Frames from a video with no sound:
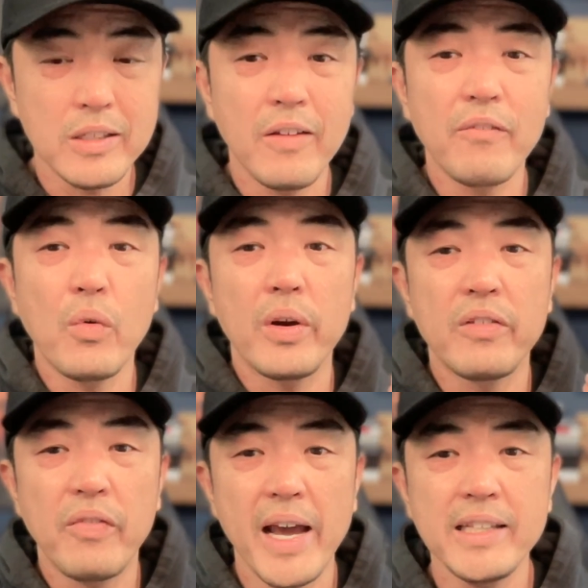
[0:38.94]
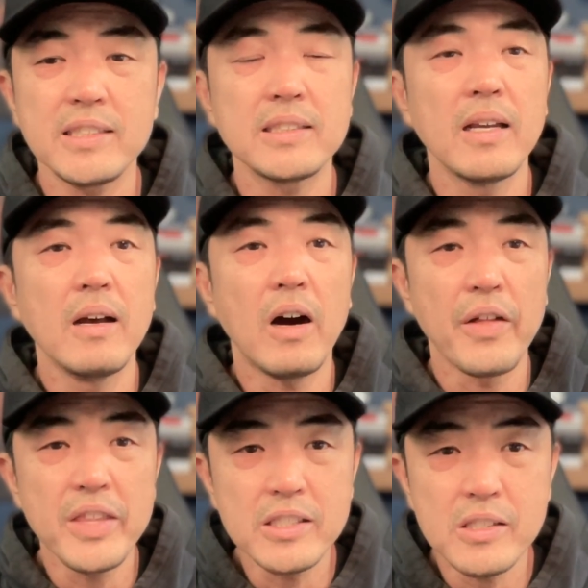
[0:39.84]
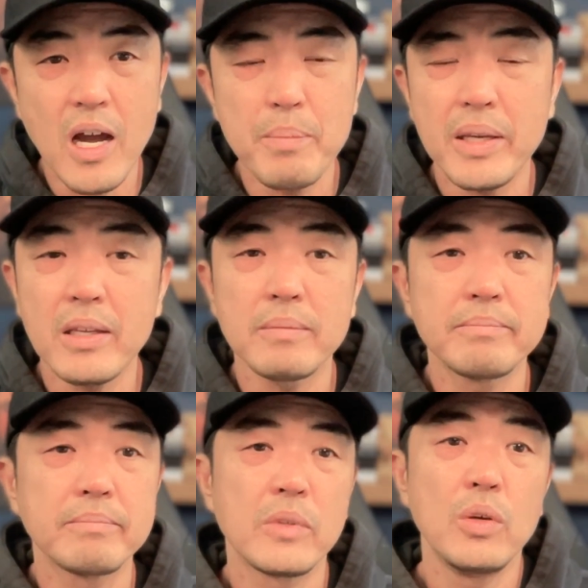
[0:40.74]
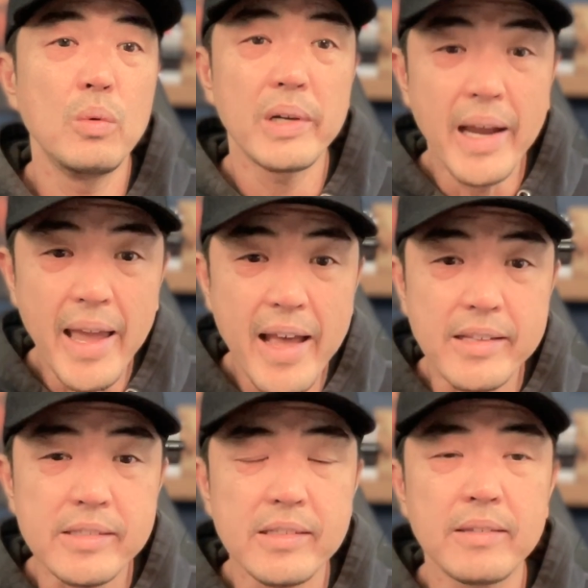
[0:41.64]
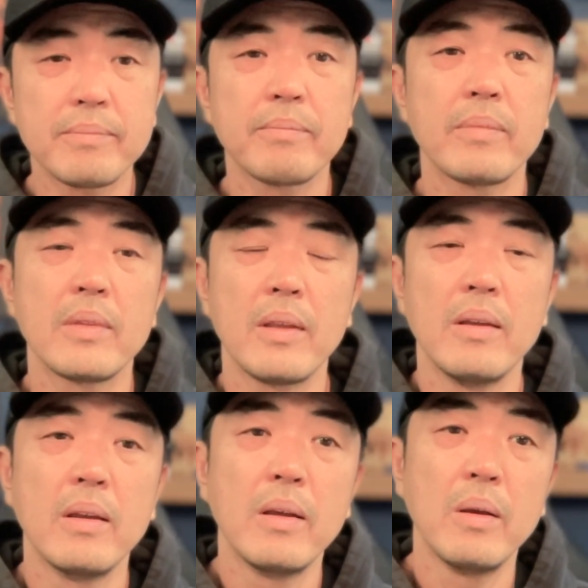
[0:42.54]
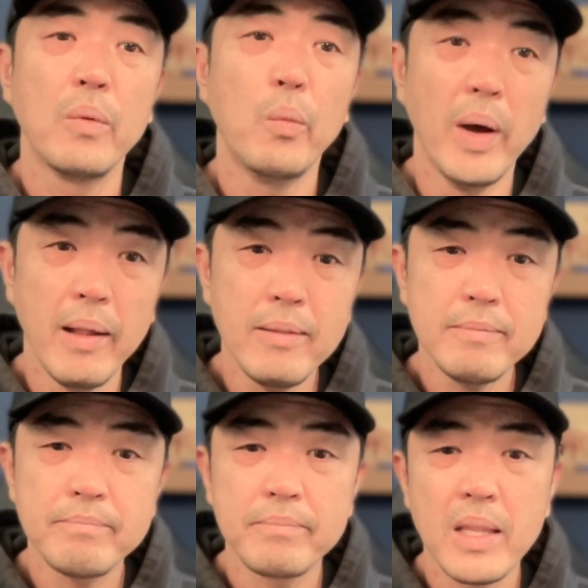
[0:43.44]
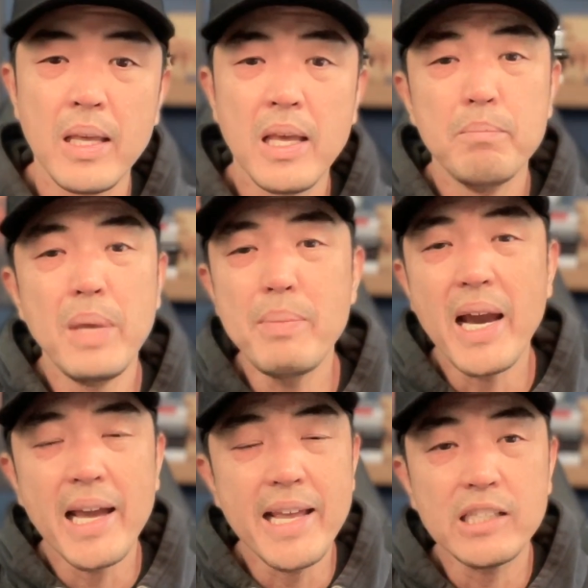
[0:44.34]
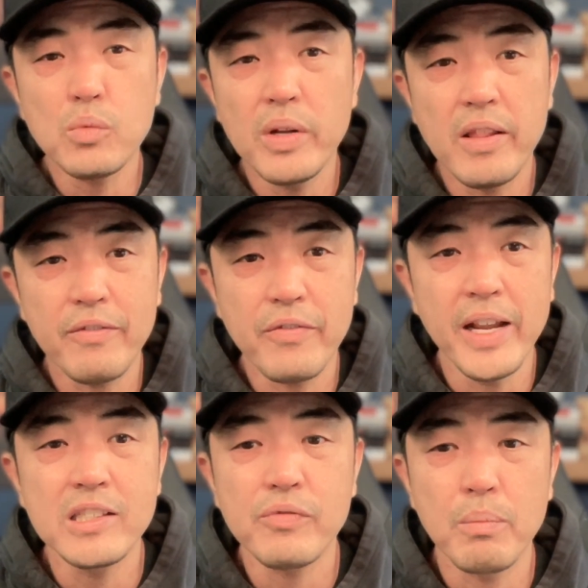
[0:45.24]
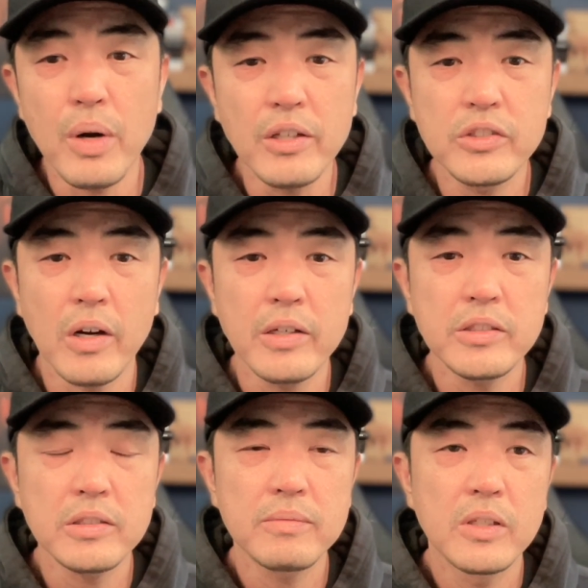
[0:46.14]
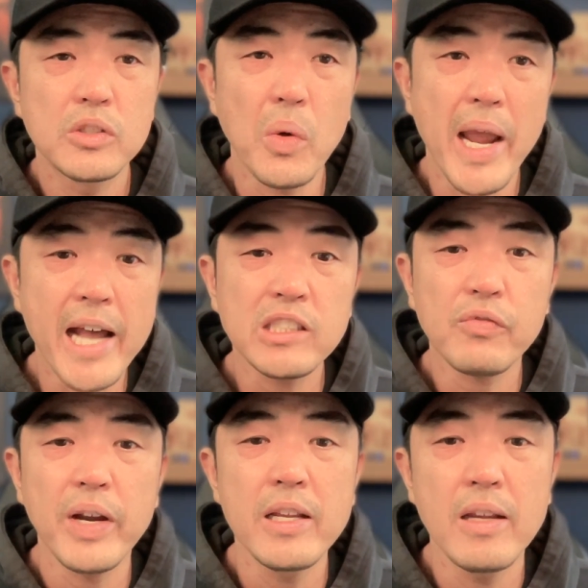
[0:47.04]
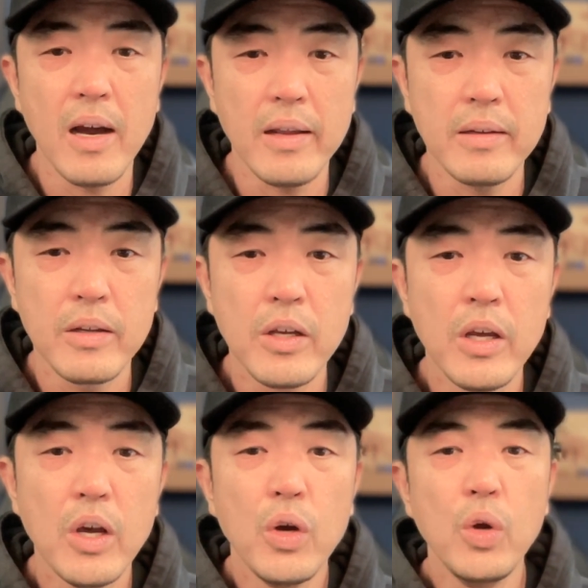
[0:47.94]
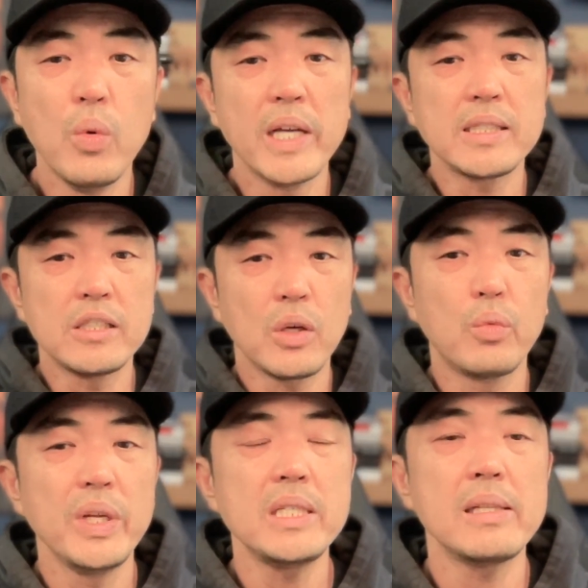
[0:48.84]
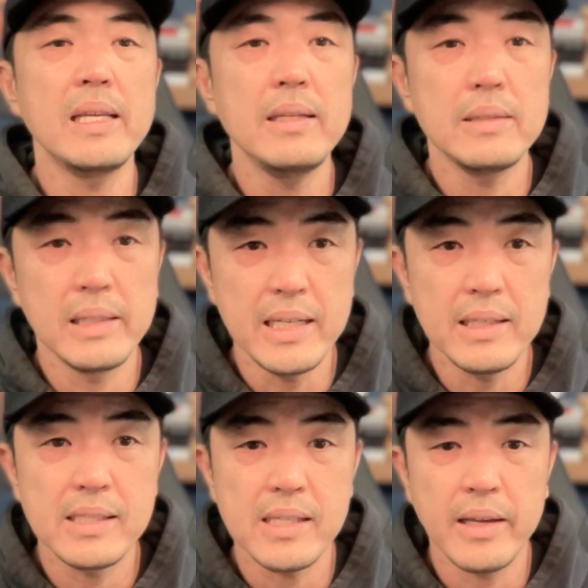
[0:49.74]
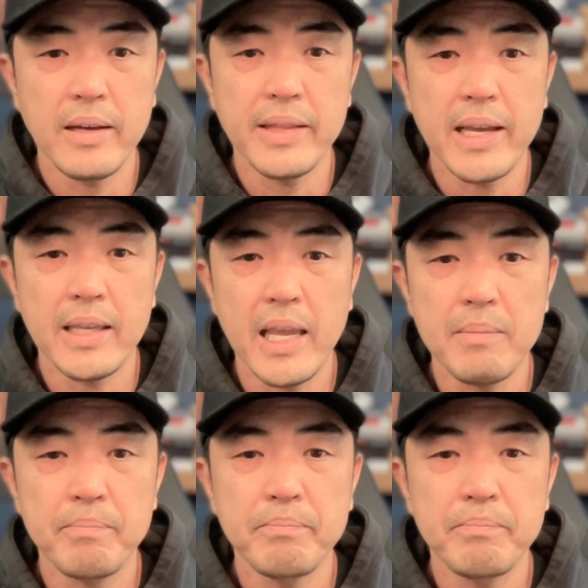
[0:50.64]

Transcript: for advice on this topic, who would I ask? Well, maybe I'd ask one of the Franks from Brawl Stars. So I asked Frank Yon, who was until recently leading design on that game.